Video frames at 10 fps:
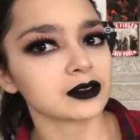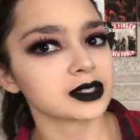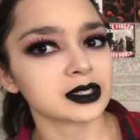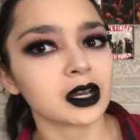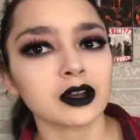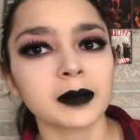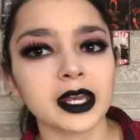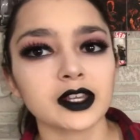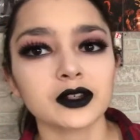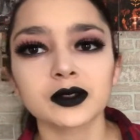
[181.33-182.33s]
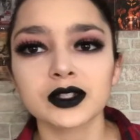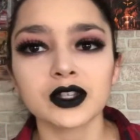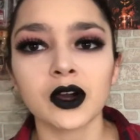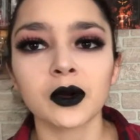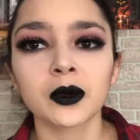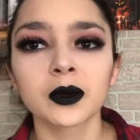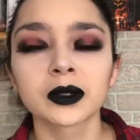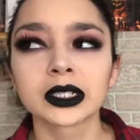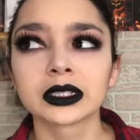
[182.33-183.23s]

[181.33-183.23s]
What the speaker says: I don't see it on our menu. So